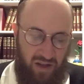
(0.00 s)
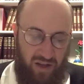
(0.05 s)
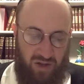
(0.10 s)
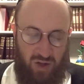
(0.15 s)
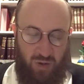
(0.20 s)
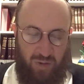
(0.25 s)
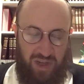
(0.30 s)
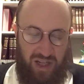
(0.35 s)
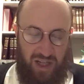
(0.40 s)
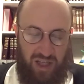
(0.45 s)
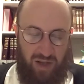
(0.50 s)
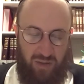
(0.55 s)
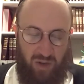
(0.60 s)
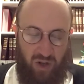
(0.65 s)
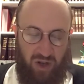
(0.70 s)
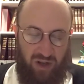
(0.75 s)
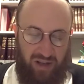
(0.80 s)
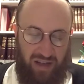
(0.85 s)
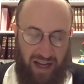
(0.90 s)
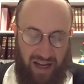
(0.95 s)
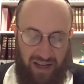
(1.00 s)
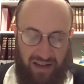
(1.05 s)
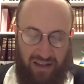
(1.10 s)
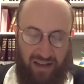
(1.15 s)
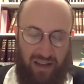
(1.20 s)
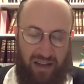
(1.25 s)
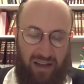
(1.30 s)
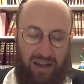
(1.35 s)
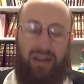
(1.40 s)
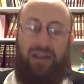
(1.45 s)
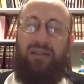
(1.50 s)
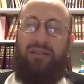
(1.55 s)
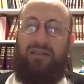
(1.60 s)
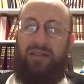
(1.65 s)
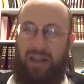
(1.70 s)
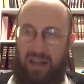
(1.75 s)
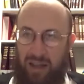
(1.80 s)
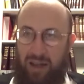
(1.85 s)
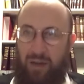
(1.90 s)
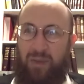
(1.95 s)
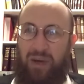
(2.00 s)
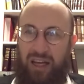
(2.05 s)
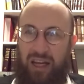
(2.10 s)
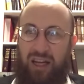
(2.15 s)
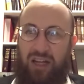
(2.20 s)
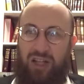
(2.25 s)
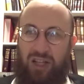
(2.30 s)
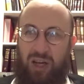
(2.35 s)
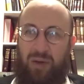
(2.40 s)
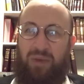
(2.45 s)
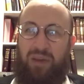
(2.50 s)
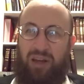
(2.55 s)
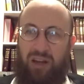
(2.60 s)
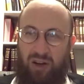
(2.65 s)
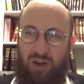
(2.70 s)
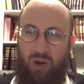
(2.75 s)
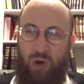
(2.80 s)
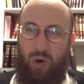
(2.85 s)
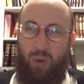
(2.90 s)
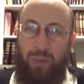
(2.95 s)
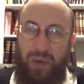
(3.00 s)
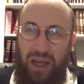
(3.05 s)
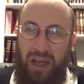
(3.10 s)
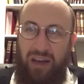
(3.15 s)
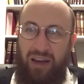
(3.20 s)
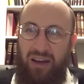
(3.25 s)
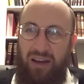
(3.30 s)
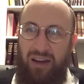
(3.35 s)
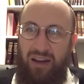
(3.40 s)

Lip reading: Shmi Hashem Lo Yodati, tell them Ani Hashem, they're going to know me,